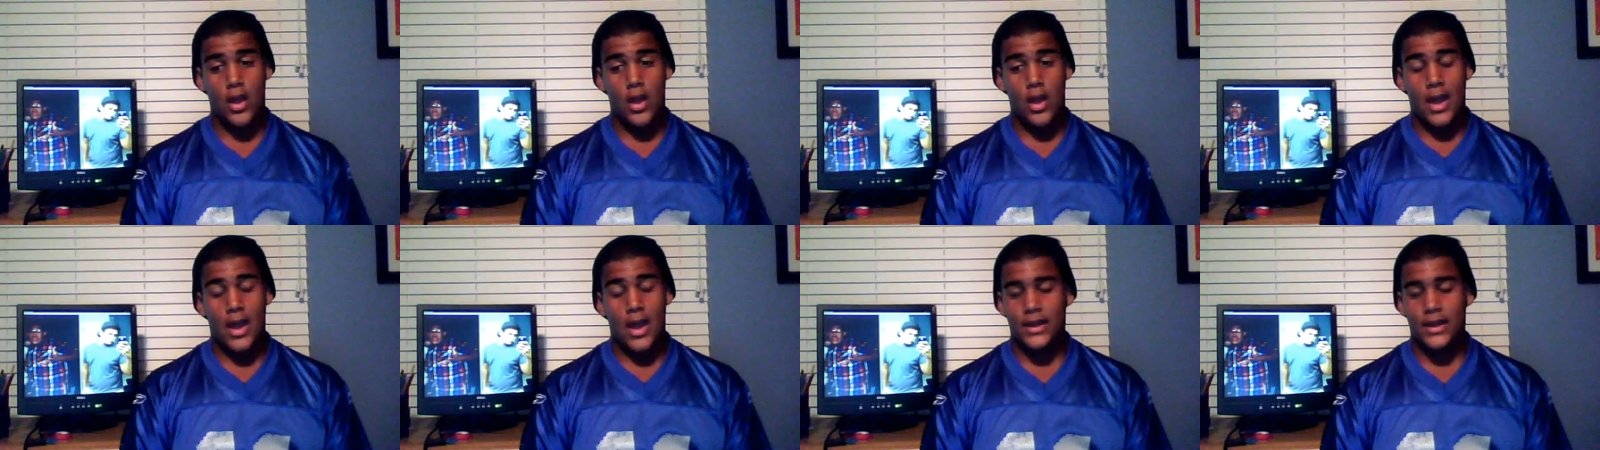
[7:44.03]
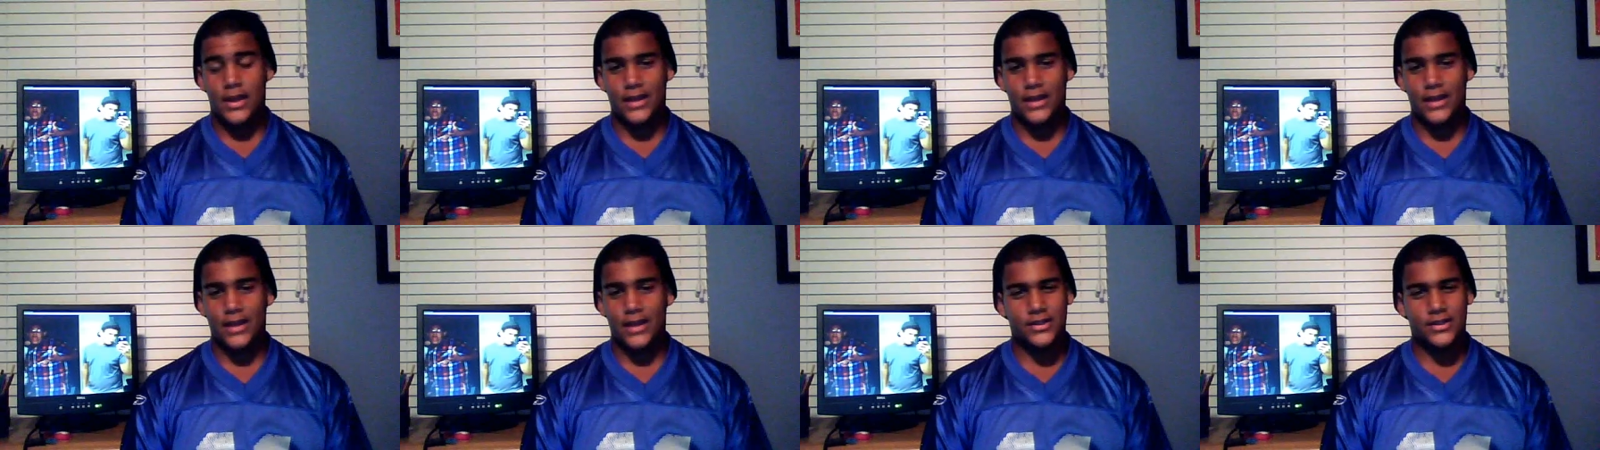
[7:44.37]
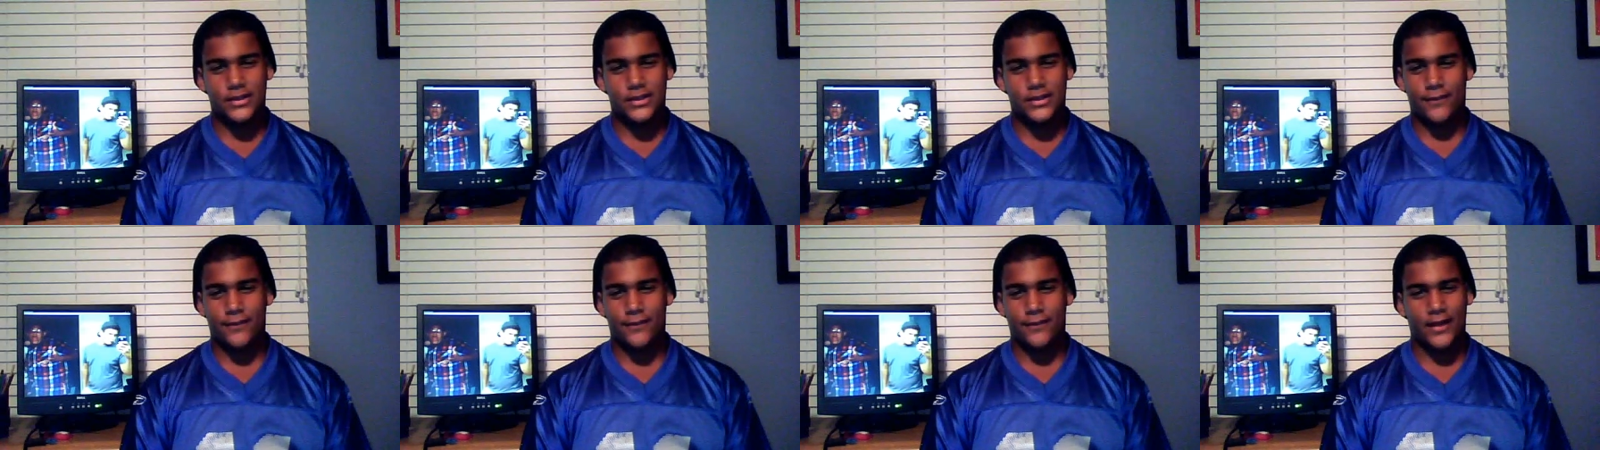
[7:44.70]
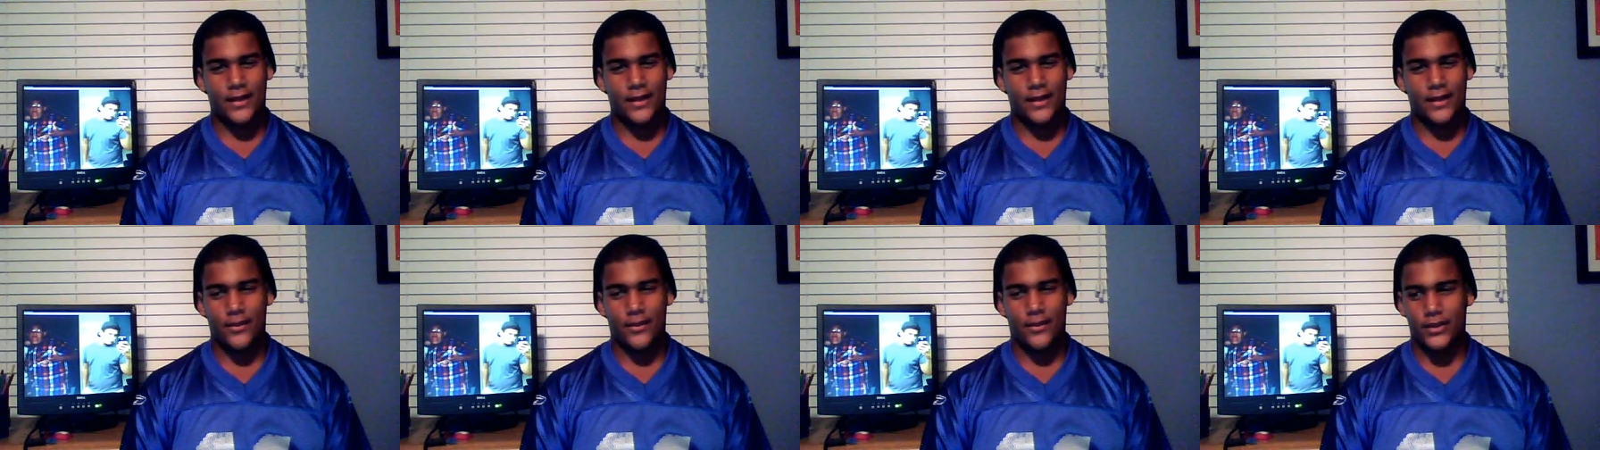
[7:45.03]
I just find
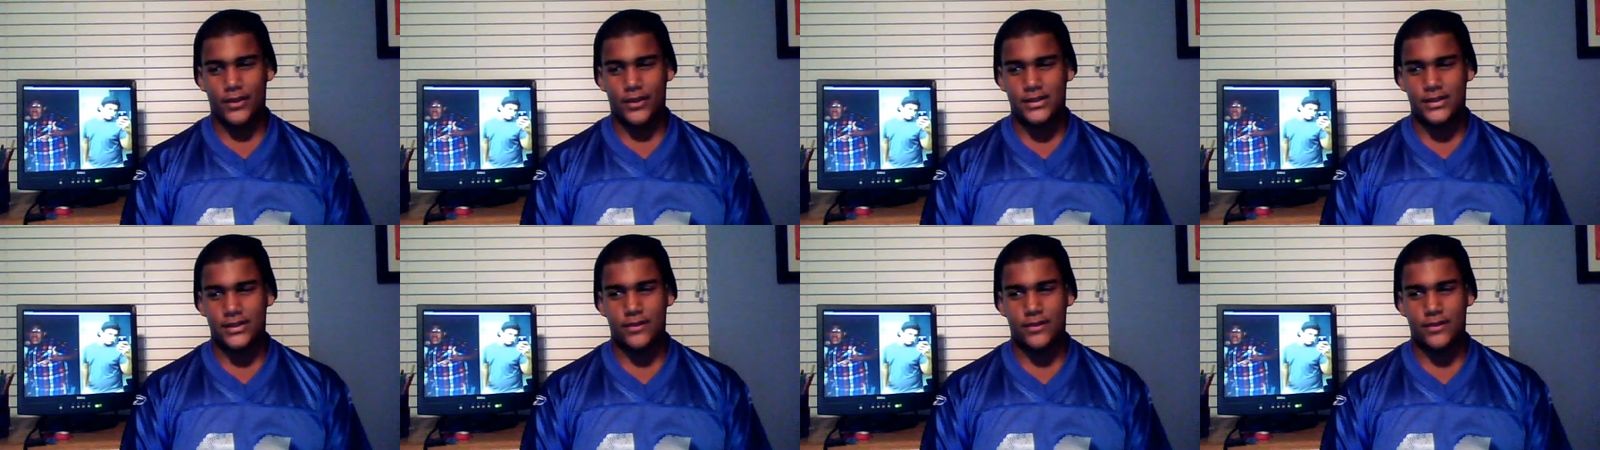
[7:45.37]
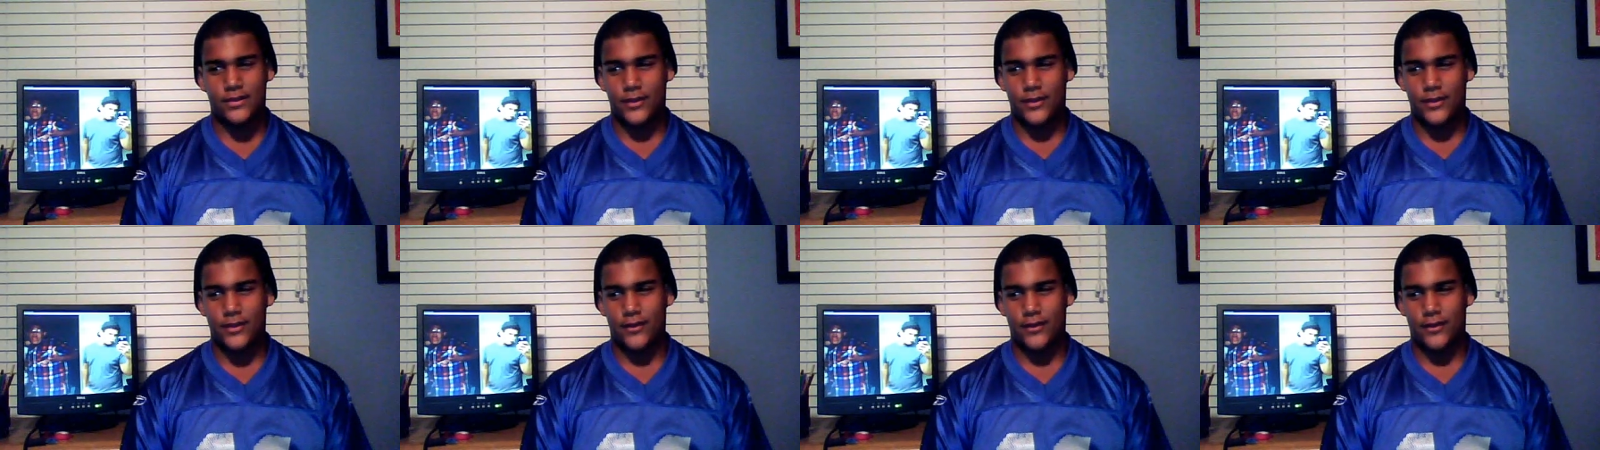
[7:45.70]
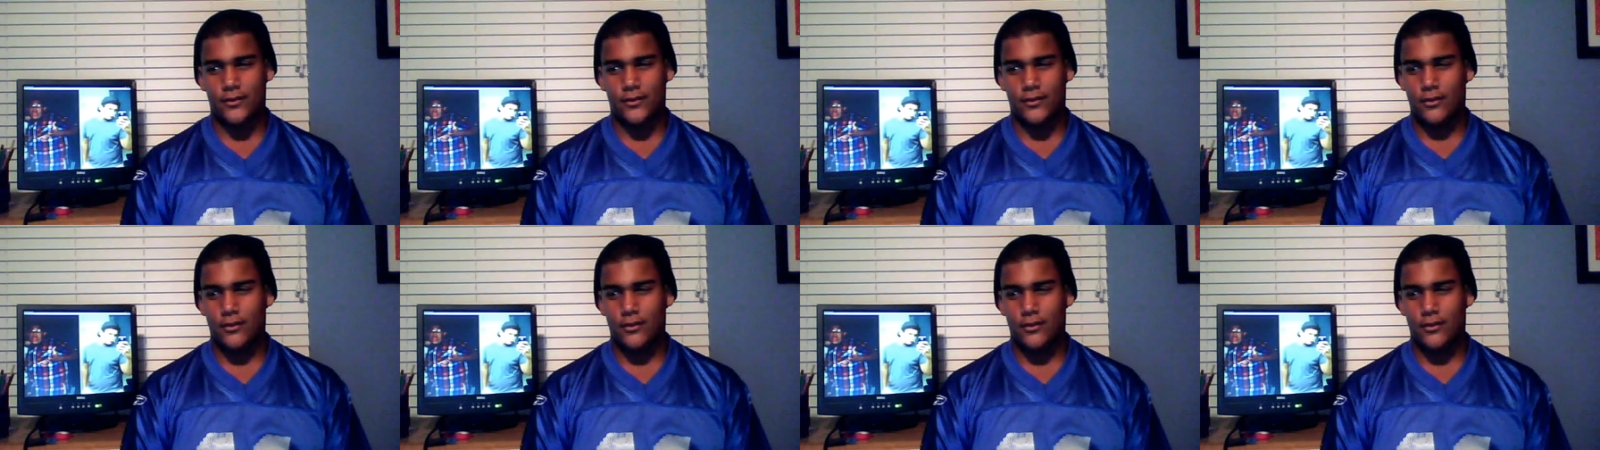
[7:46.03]
that place to be